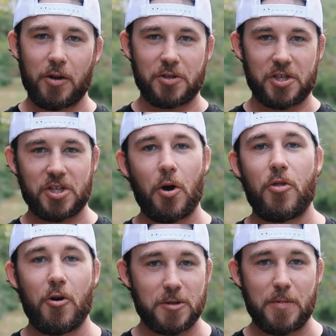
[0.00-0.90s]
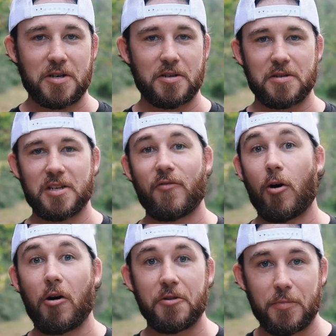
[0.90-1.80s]
and it'll just show those pictures instead
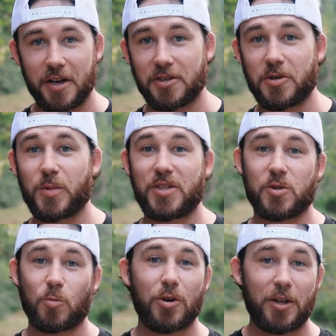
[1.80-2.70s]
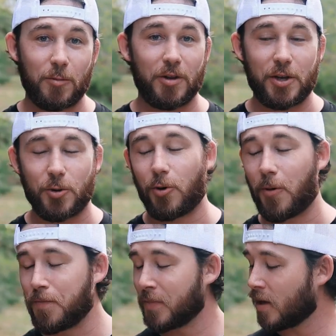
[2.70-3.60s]
of all the pictures, which is really cool.